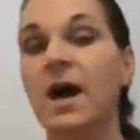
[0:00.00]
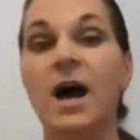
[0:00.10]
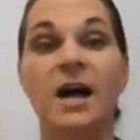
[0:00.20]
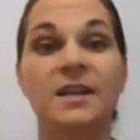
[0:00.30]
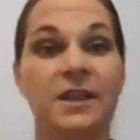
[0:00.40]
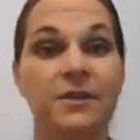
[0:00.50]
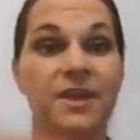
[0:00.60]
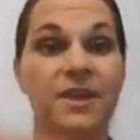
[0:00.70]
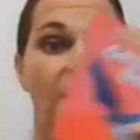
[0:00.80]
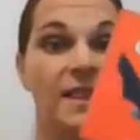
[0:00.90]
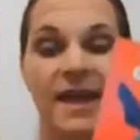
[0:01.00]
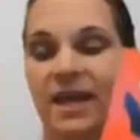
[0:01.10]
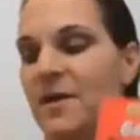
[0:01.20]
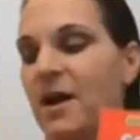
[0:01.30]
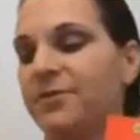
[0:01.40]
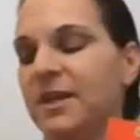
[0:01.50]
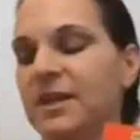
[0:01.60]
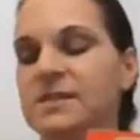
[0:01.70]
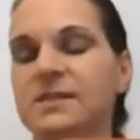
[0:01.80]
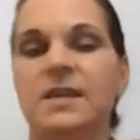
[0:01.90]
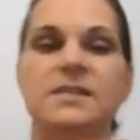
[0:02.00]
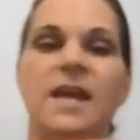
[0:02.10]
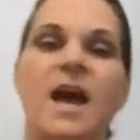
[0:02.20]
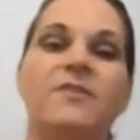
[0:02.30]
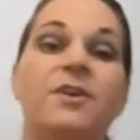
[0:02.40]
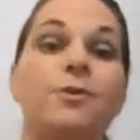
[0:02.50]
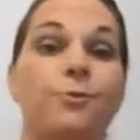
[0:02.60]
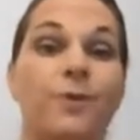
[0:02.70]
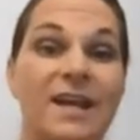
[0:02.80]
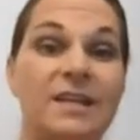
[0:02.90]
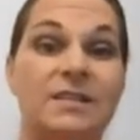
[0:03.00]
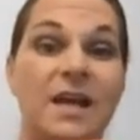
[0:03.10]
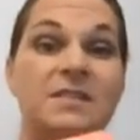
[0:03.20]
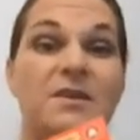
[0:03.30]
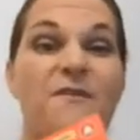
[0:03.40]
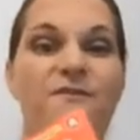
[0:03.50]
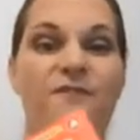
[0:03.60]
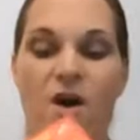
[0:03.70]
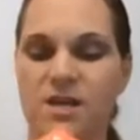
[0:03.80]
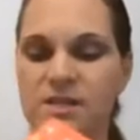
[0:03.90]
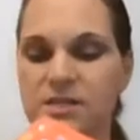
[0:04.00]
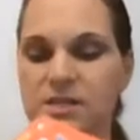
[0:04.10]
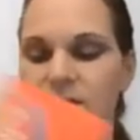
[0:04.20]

Another thing I like about these is they have a great size of font.